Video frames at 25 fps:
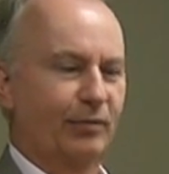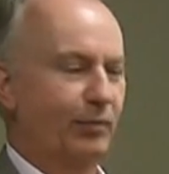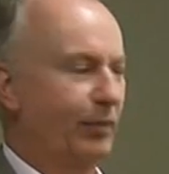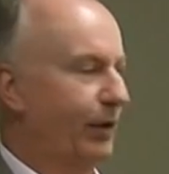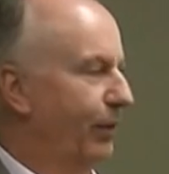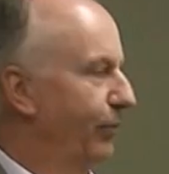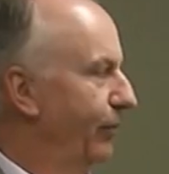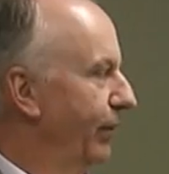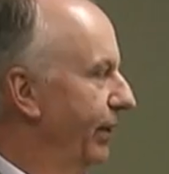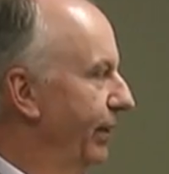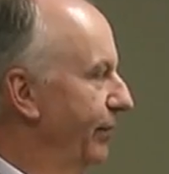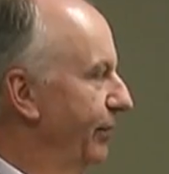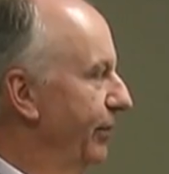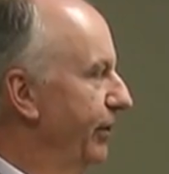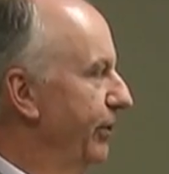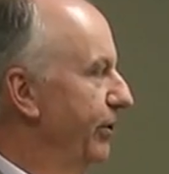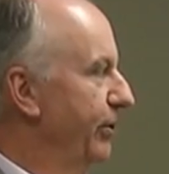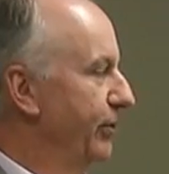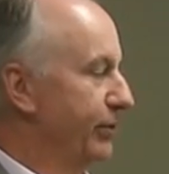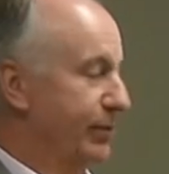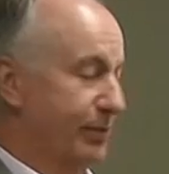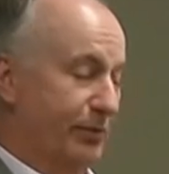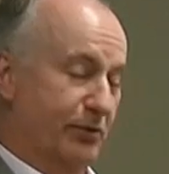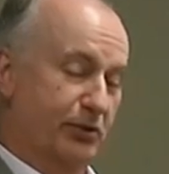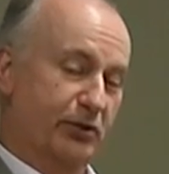But what I'm going to
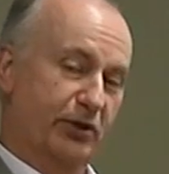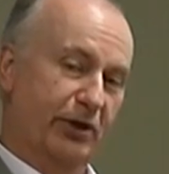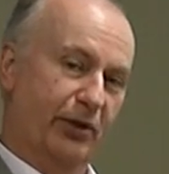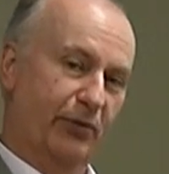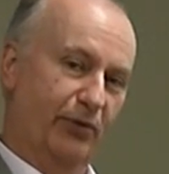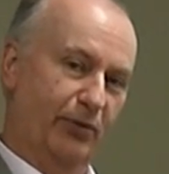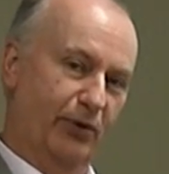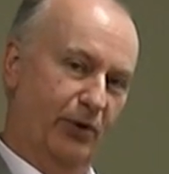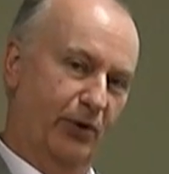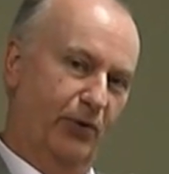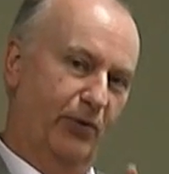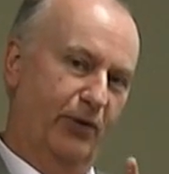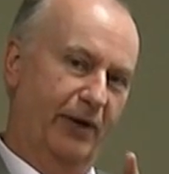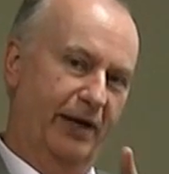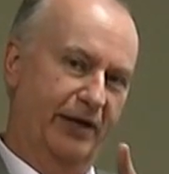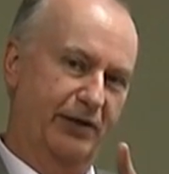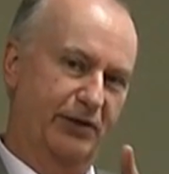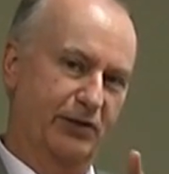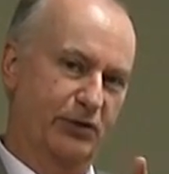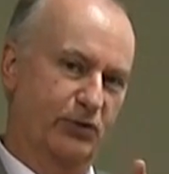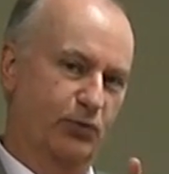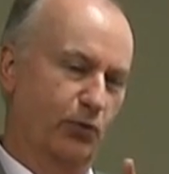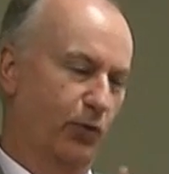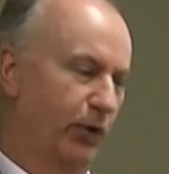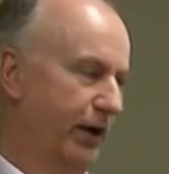do is I'm going to show you real quick
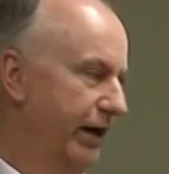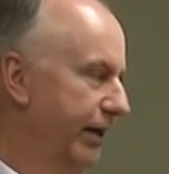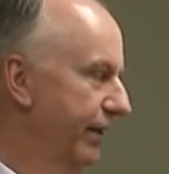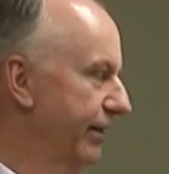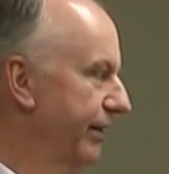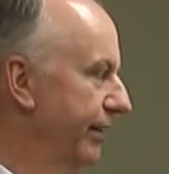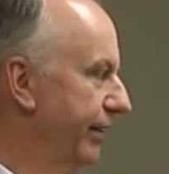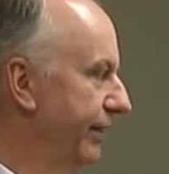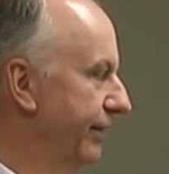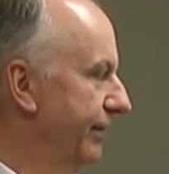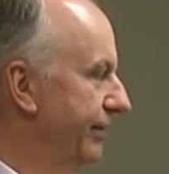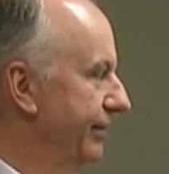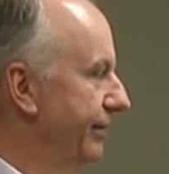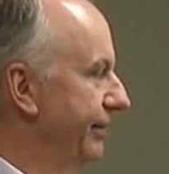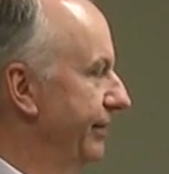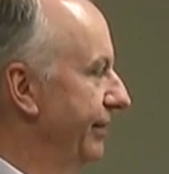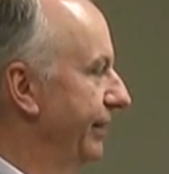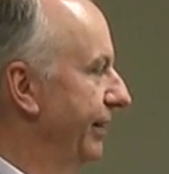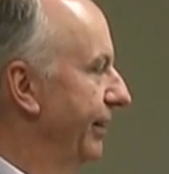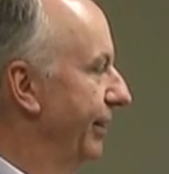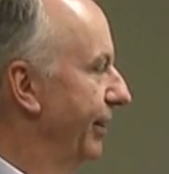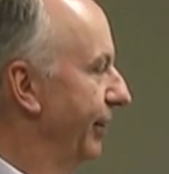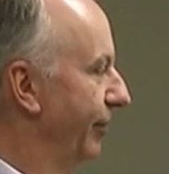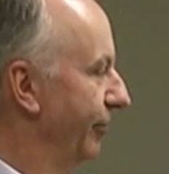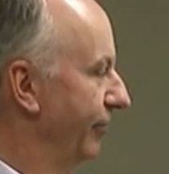just one of the
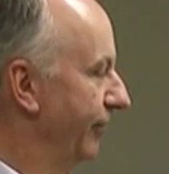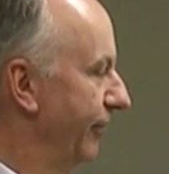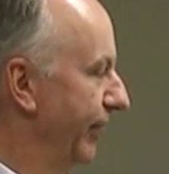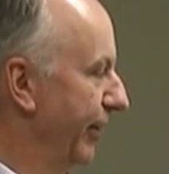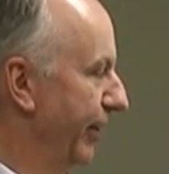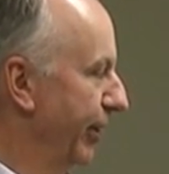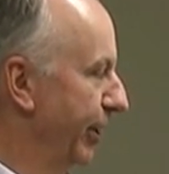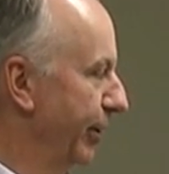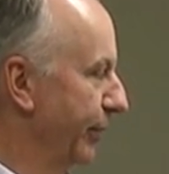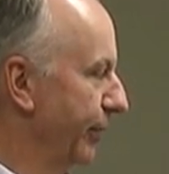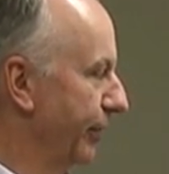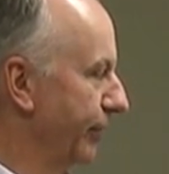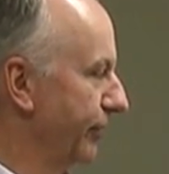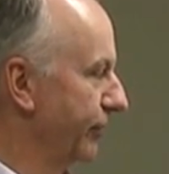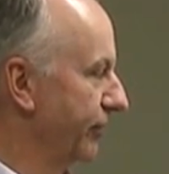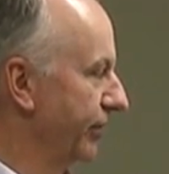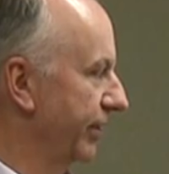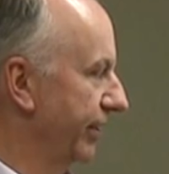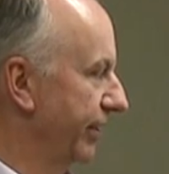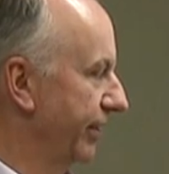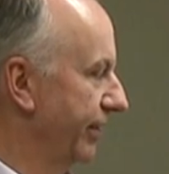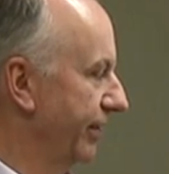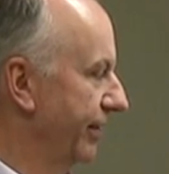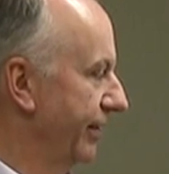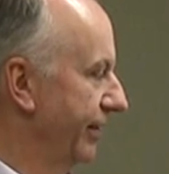variables
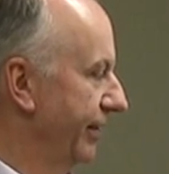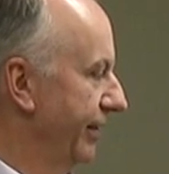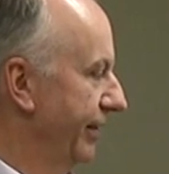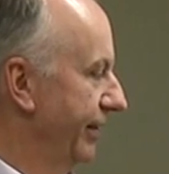here.